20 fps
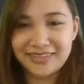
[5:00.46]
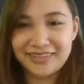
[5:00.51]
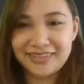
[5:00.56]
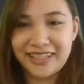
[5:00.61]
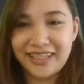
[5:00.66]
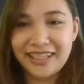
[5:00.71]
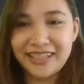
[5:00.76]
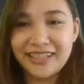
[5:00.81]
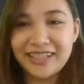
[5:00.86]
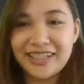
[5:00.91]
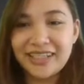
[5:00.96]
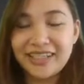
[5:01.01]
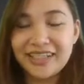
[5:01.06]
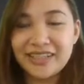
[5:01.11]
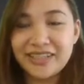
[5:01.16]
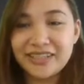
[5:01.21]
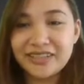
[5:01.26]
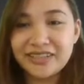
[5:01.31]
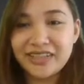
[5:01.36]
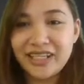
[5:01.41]
okay
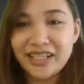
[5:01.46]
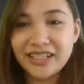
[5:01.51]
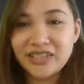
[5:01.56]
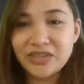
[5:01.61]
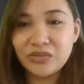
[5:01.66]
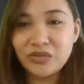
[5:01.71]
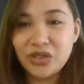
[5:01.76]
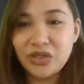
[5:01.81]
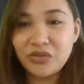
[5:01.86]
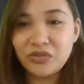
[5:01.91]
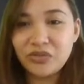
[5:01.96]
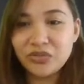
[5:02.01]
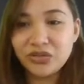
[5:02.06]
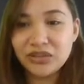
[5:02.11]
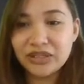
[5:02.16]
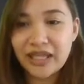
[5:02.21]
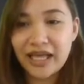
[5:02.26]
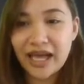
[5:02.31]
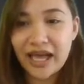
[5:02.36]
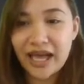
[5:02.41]
so next we
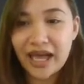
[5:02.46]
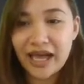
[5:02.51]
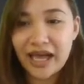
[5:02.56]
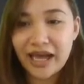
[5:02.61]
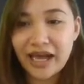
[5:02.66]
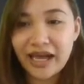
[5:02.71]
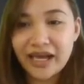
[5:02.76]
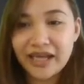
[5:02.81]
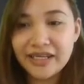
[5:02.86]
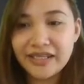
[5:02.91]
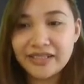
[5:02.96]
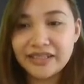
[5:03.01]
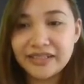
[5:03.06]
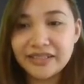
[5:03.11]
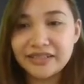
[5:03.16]
will add